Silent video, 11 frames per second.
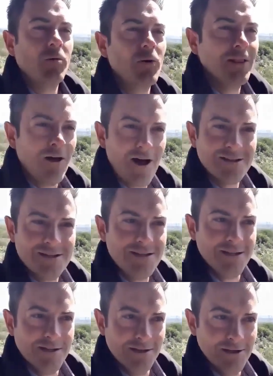We lost the
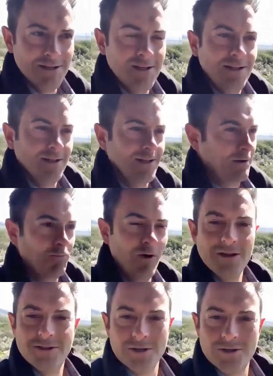deal like
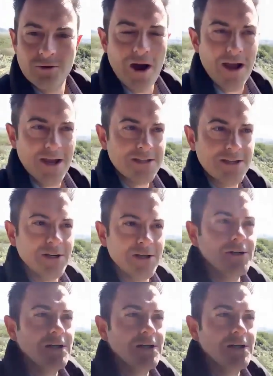once or twice too.